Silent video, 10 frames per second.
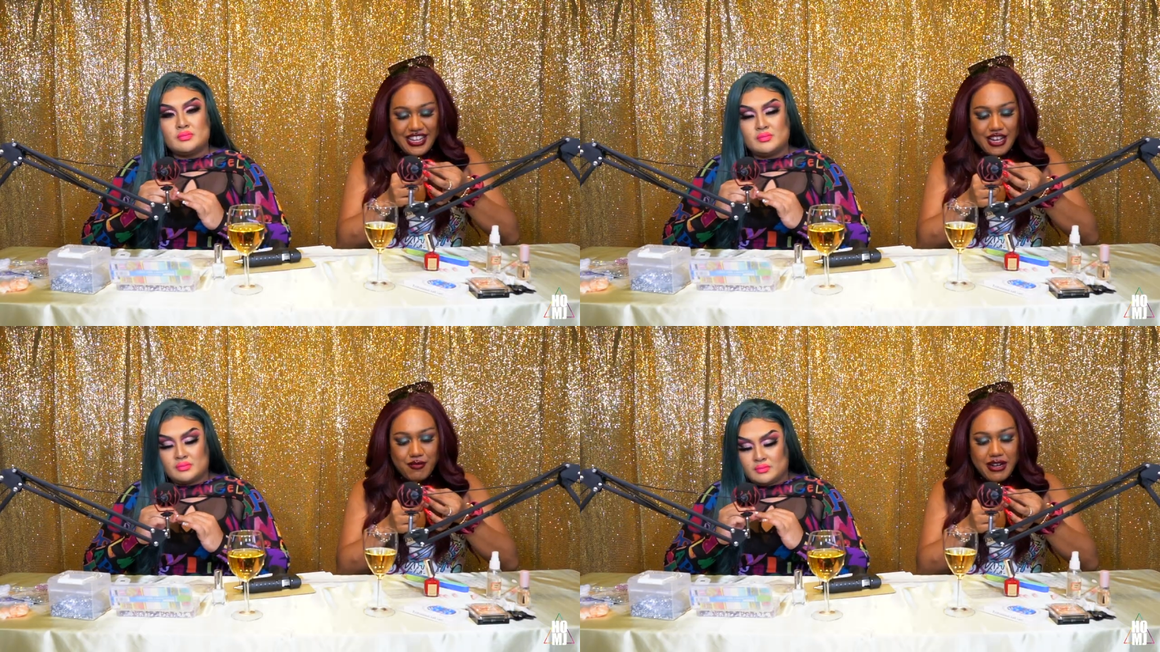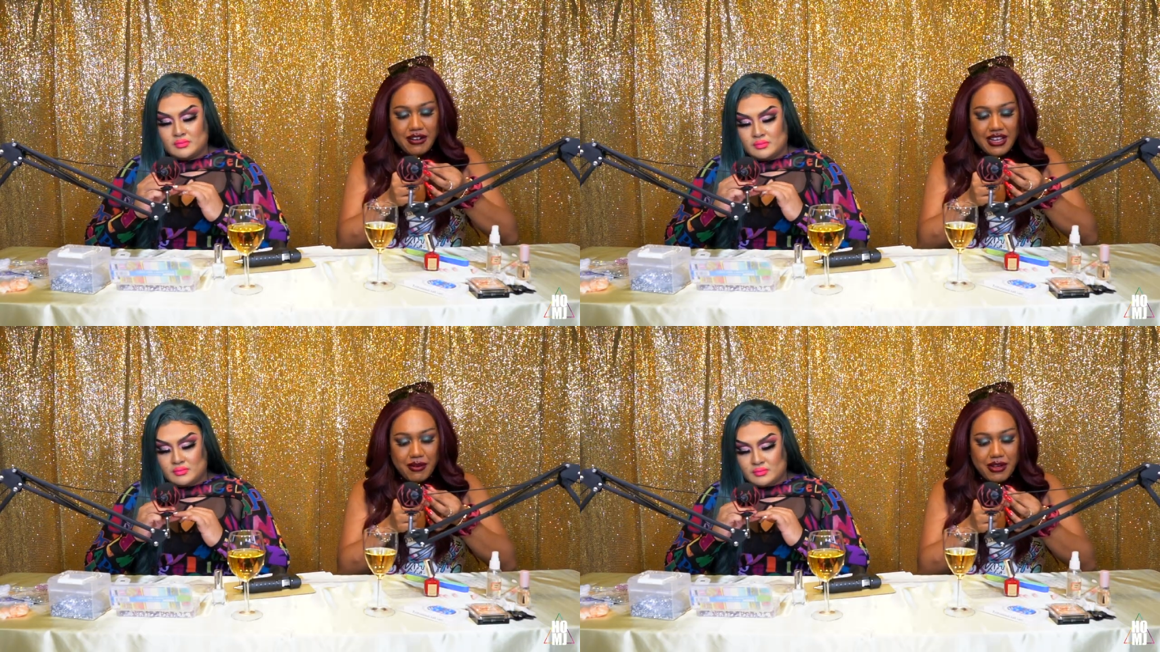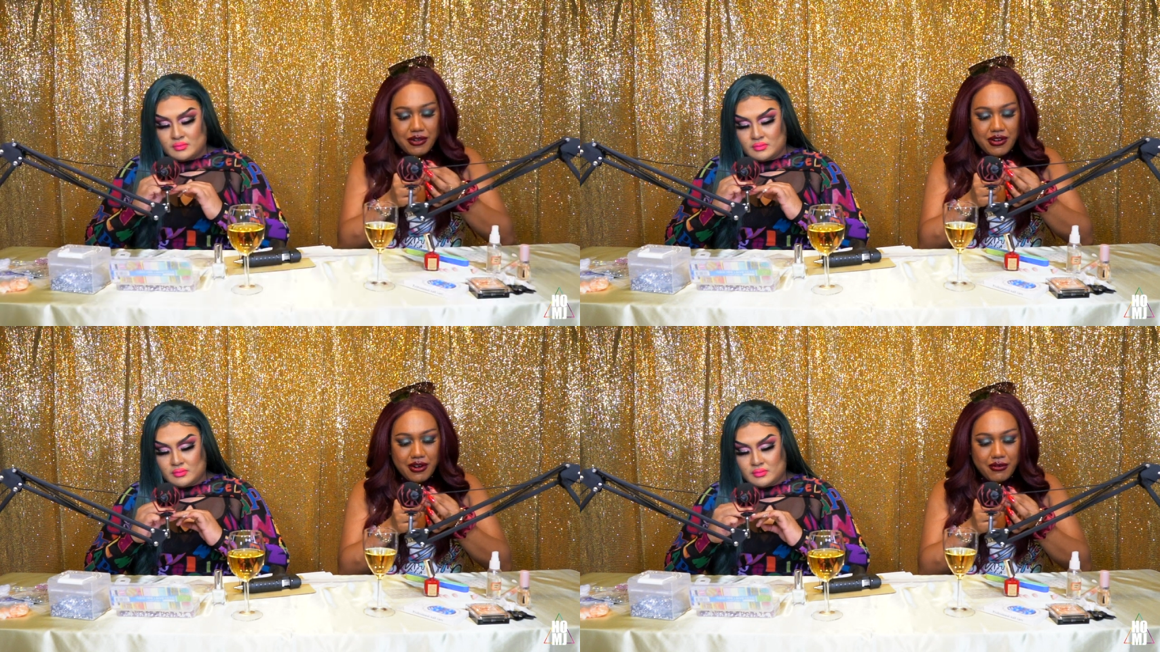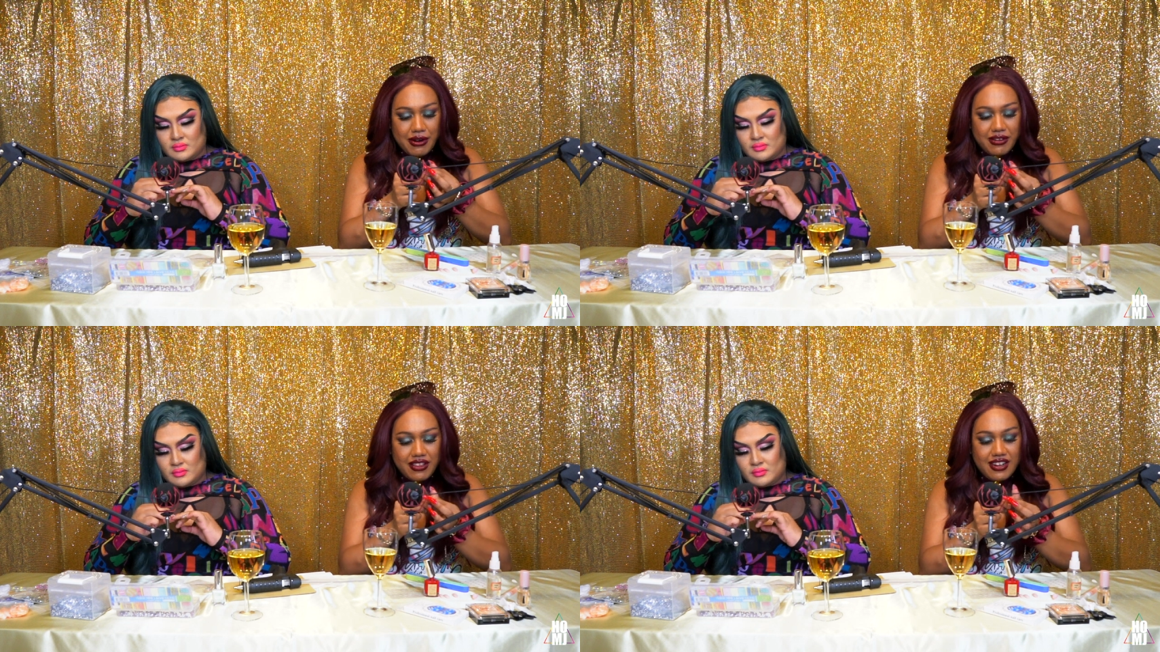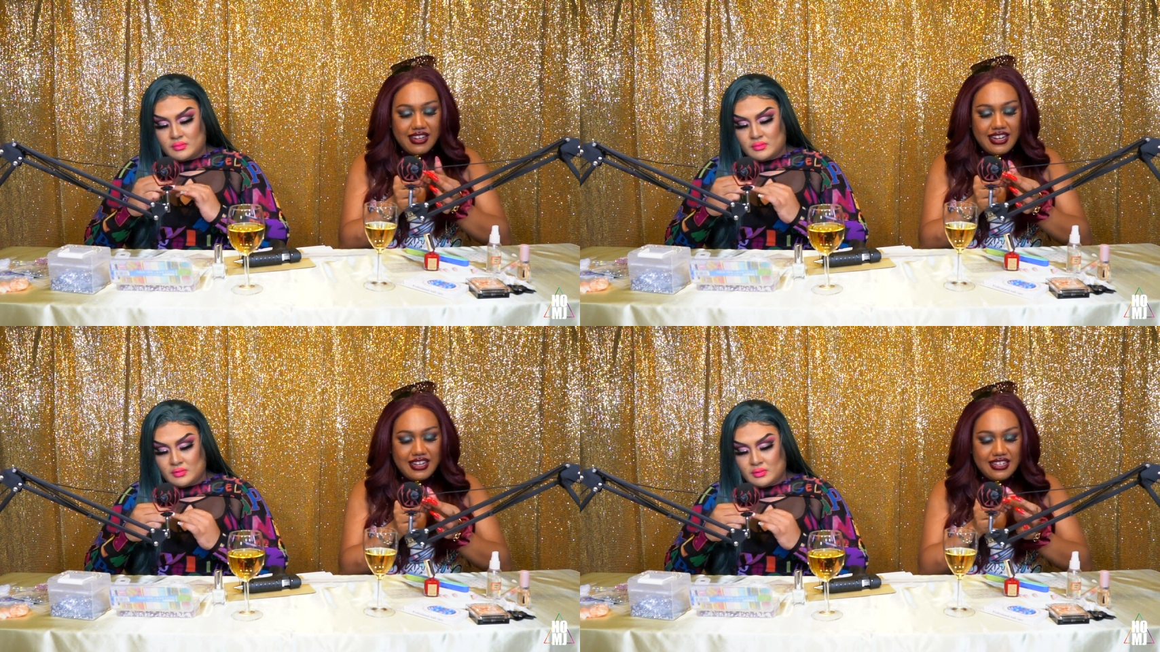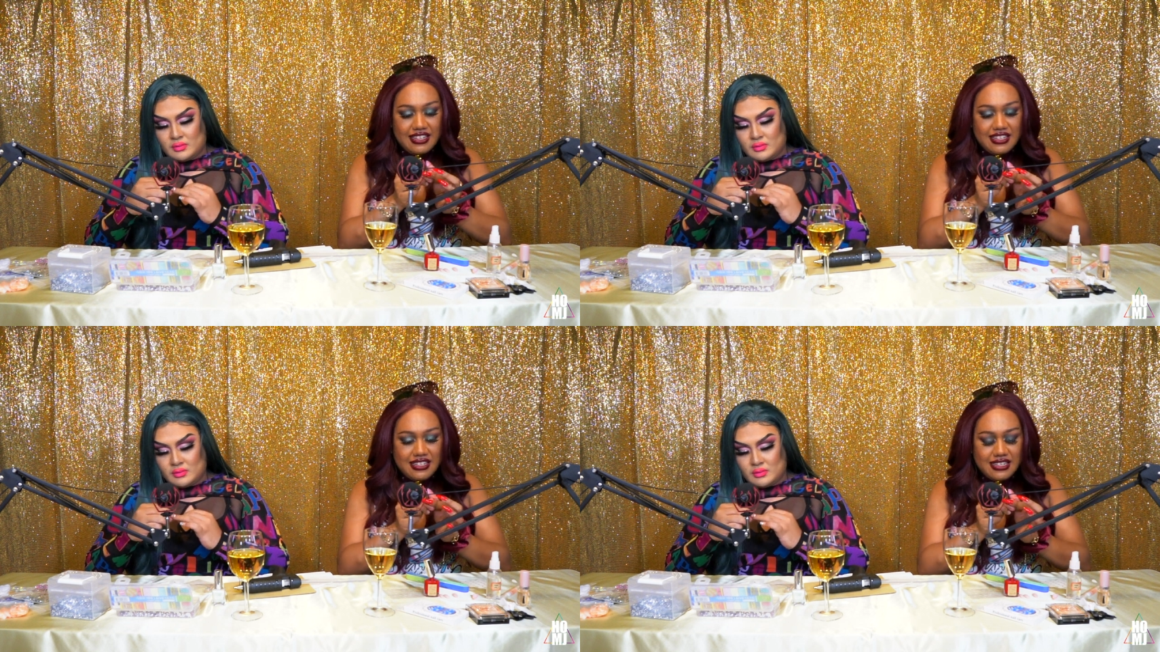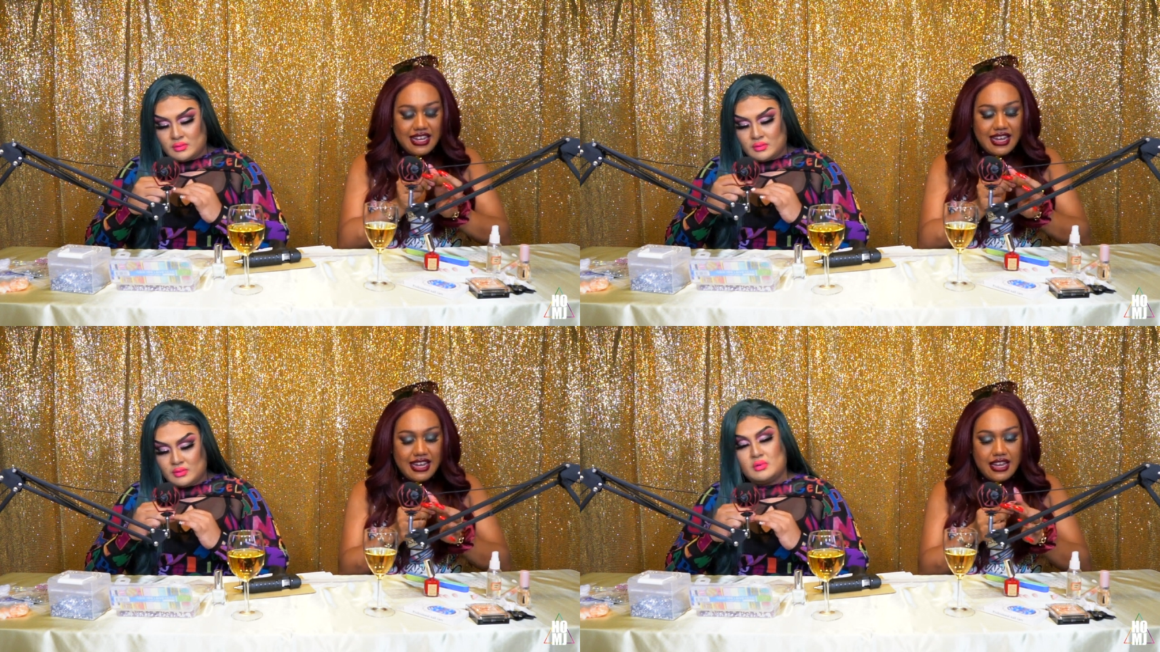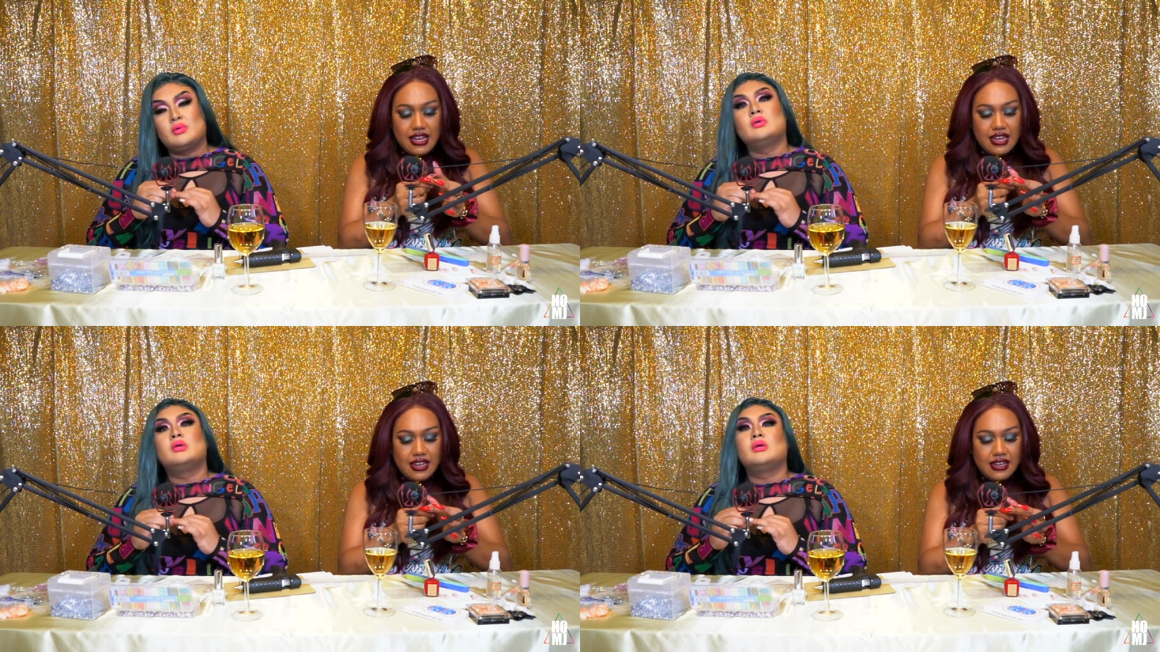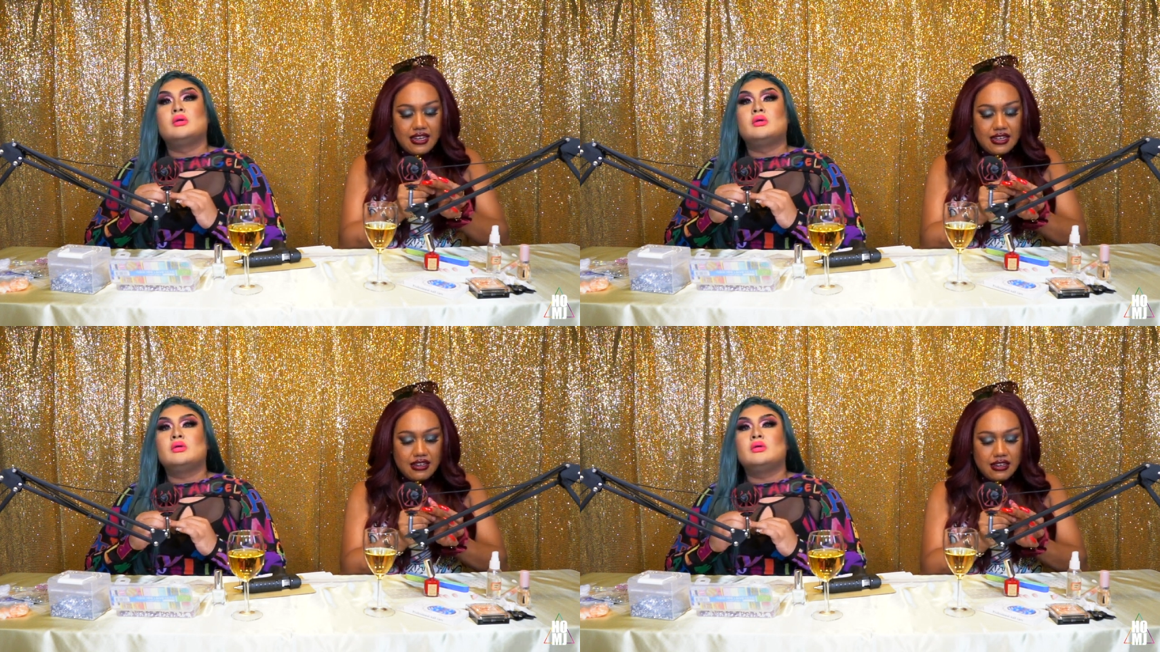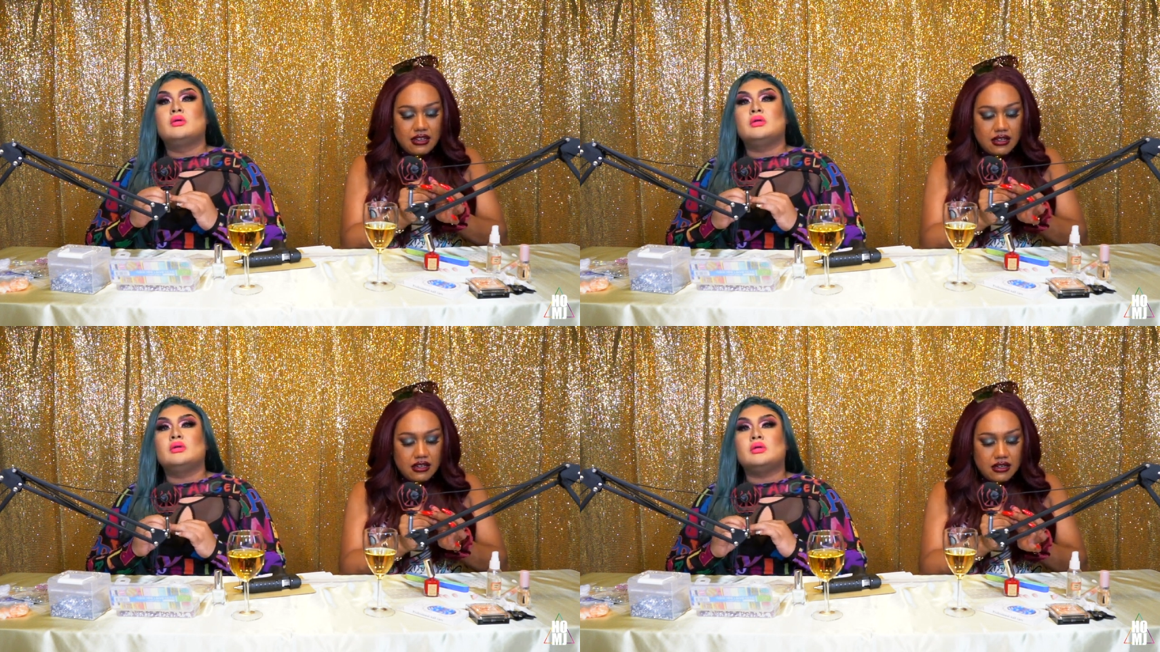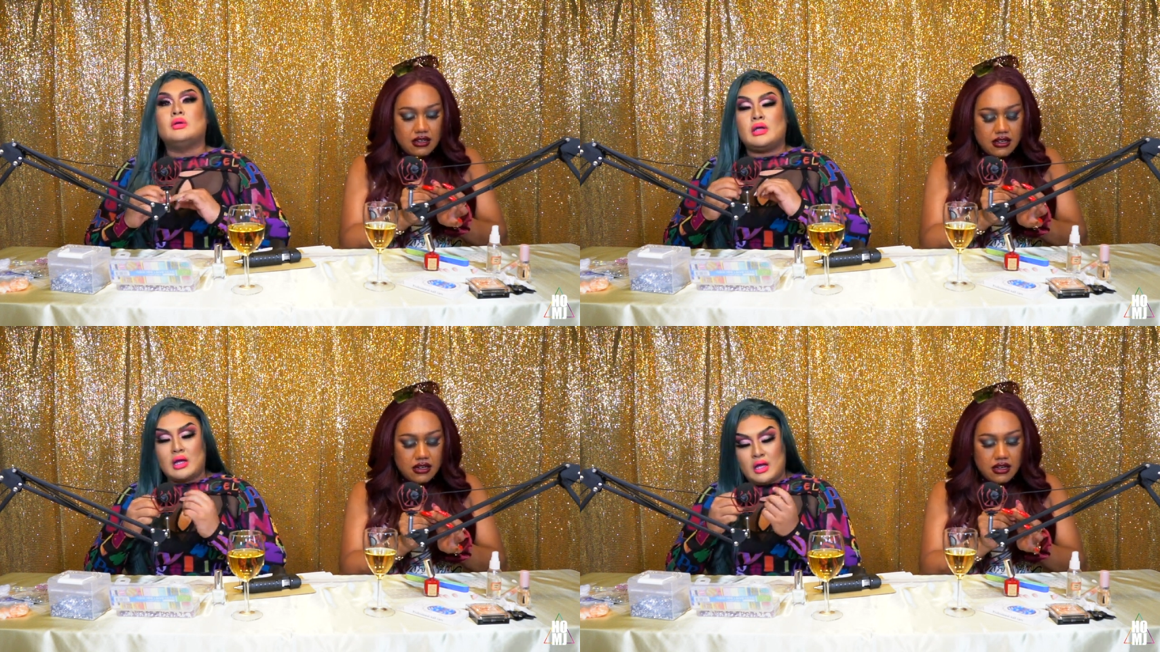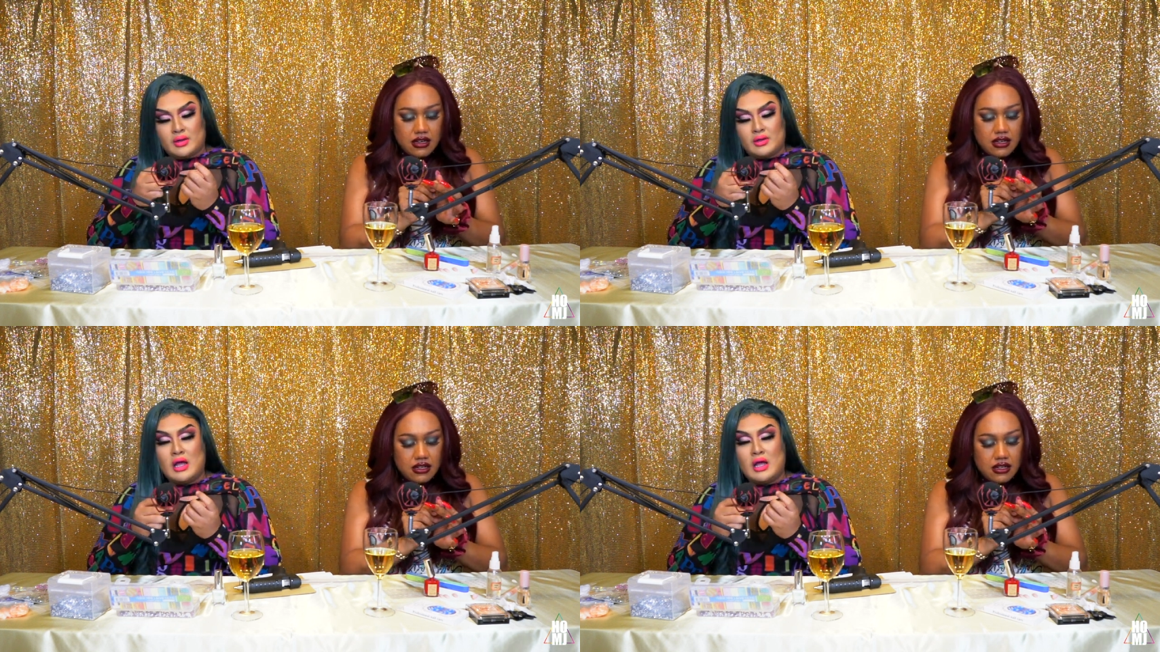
Speaker 1: yeah, but okay, we're doing great with our nails and yeah.